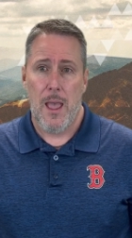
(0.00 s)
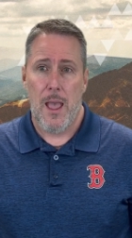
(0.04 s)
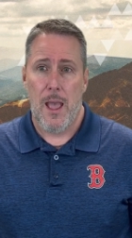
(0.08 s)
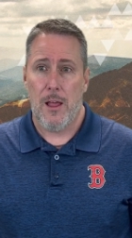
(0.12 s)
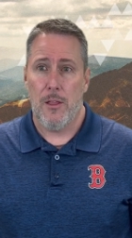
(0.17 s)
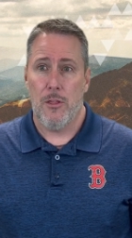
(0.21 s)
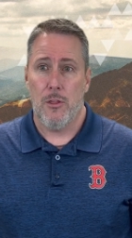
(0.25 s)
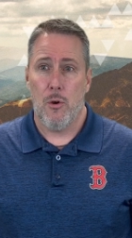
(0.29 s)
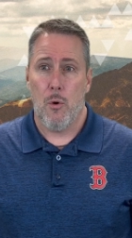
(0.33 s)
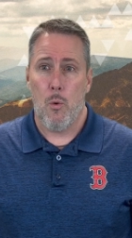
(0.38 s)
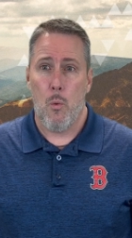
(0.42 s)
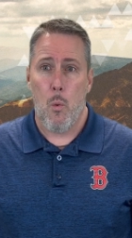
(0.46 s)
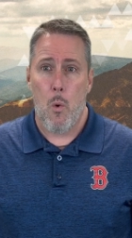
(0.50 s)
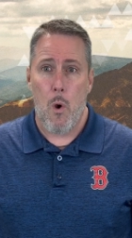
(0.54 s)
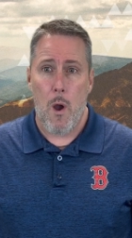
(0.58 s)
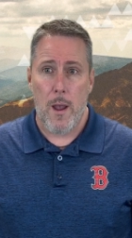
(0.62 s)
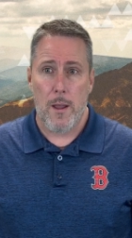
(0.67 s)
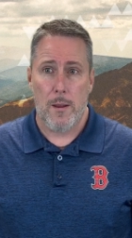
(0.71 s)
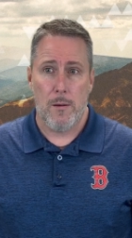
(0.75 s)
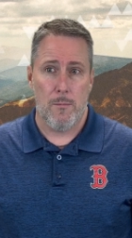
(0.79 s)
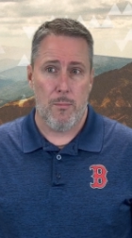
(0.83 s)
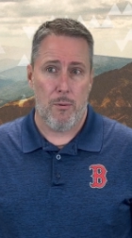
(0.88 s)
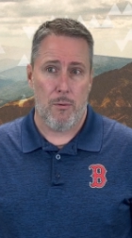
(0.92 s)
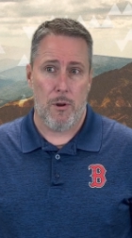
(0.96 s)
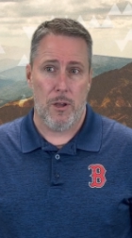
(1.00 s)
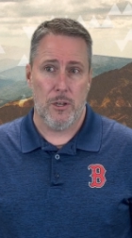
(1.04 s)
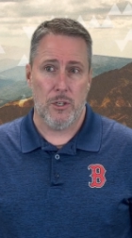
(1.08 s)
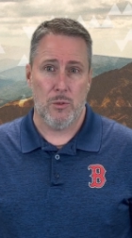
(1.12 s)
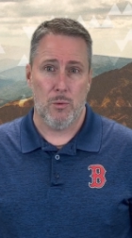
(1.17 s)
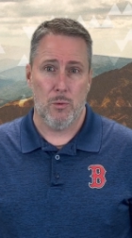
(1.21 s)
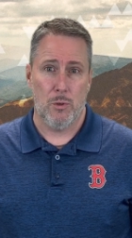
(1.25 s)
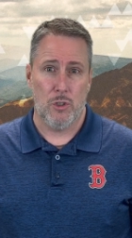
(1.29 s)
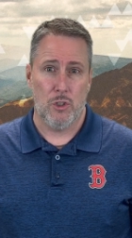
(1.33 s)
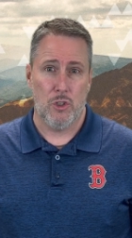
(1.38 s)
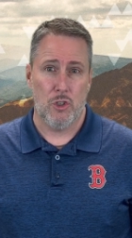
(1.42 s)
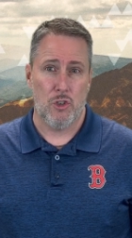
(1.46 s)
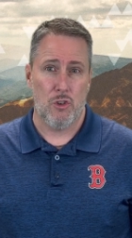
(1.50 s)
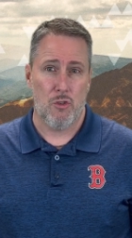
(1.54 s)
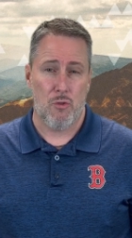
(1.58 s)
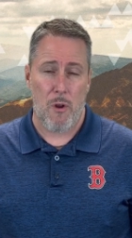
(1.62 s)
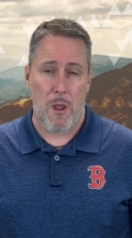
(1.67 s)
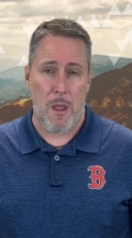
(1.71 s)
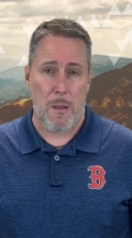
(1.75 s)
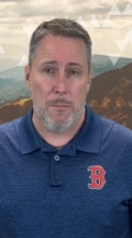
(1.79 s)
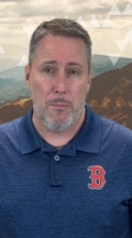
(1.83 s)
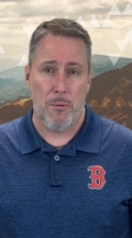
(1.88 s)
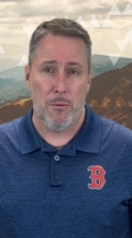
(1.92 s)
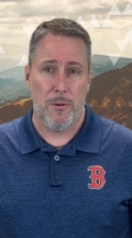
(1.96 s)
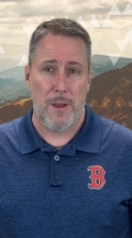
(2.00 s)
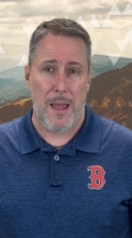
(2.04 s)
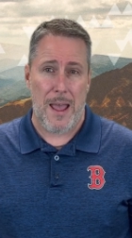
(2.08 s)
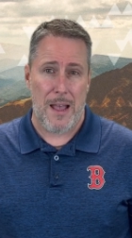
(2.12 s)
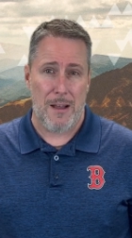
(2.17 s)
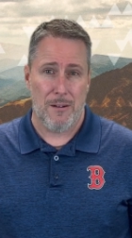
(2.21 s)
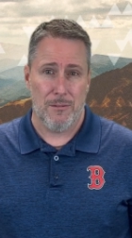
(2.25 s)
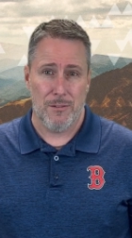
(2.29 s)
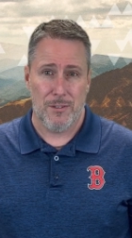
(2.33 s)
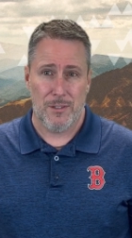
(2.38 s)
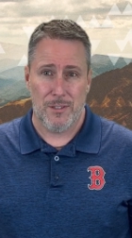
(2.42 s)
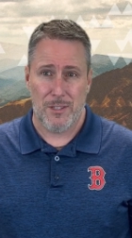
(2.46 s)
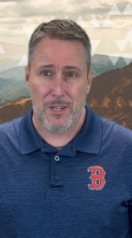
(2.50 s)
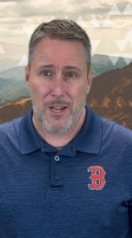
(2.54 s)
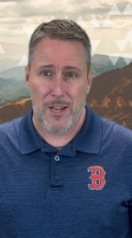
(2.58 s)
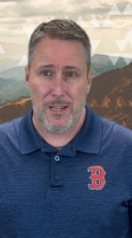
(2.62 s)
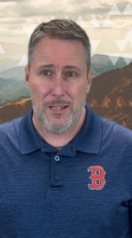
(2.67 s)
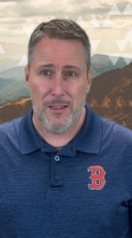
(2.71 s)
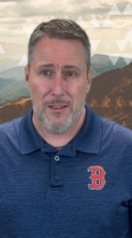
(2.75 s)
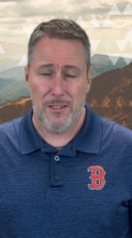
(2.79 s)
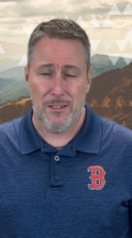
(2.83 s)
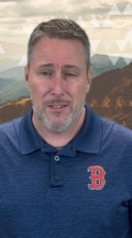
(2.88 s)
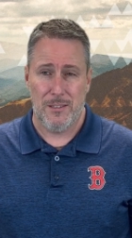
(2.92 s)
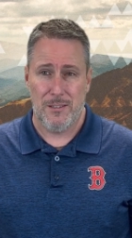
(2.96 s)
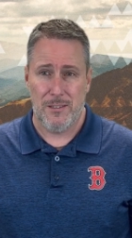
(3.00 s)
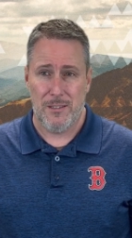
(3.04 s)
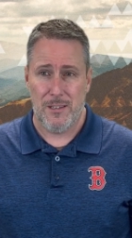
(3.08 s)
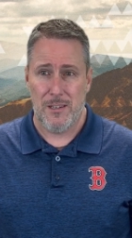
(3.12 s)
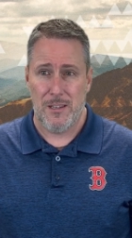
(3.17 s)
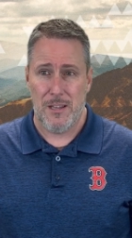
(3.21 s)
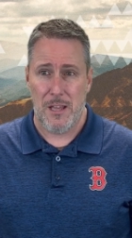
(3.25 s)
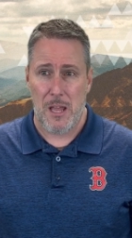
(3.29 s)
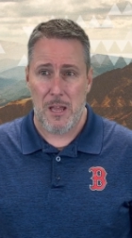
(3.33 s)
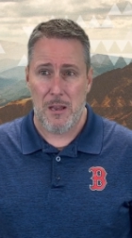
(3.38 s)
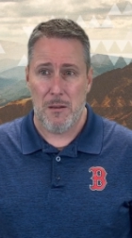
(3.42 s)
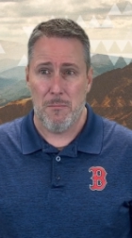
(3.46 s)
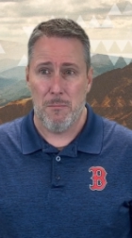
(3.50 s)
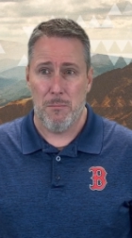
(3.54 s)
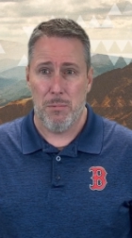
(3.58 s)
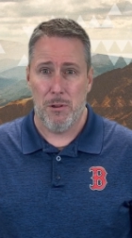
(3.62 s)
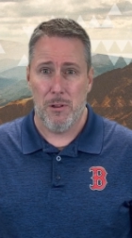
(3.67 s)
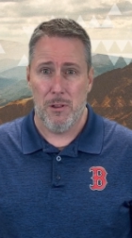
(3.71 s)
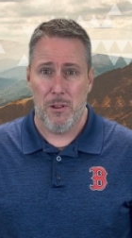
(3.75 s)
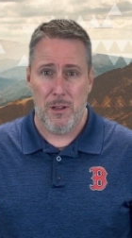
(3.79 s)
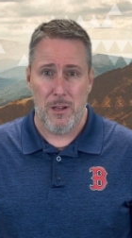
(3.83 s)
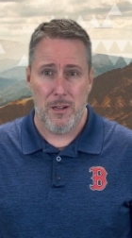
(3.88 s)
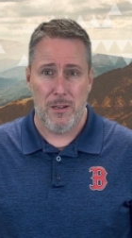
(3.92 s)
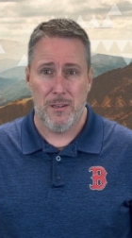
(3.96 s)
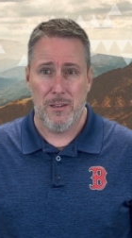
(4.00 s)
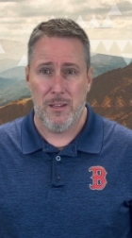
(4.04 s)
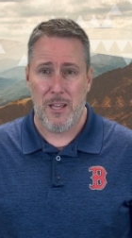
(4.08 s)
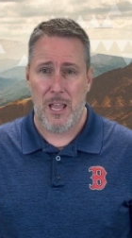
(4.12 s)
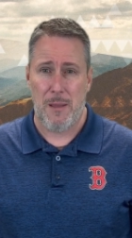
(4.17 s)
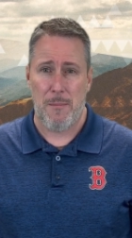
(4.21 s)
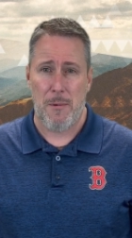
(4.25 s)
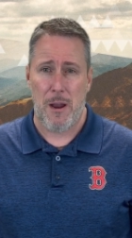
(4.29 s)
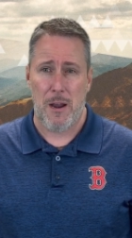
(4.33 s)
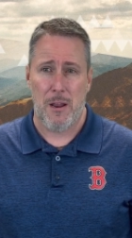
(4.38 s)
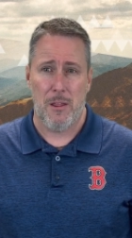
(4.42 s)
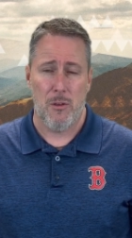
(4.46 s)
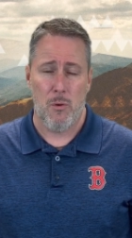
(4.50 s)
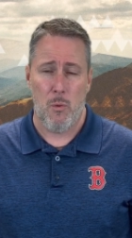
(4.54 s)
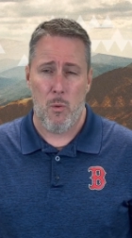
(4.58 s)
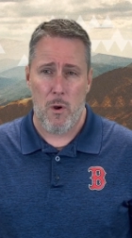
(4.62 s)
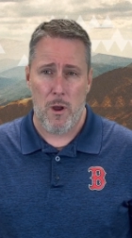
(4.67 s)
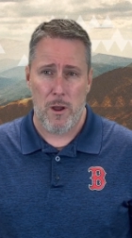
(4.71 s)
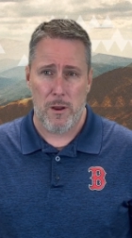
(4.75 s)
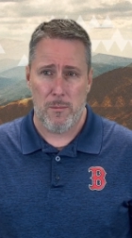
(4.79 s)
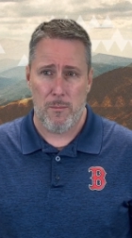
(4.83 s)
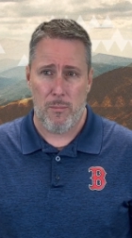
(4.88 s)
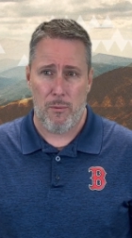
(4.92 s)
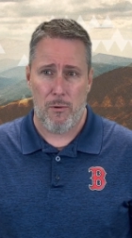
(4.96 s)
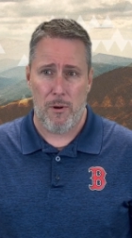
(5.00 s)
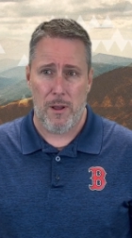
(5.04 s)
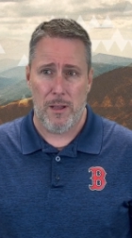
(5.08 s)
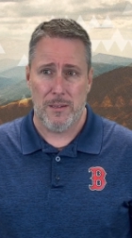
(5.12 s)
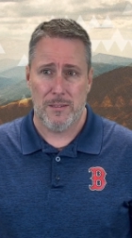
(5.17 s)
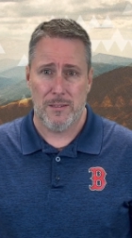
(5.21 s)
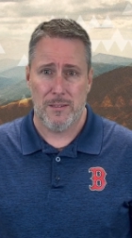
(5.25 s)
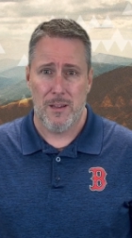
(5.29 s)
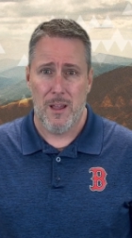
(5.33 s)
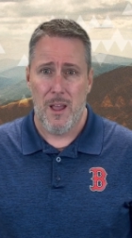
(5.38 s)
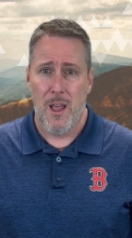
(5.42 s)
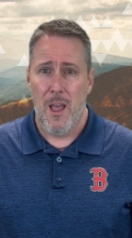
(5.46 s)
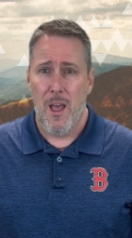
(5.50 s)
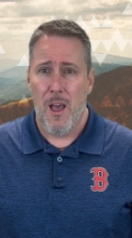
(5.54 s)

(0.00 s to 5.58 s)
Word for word: And the winepress was trampled outside the city, and blood came out of the winepress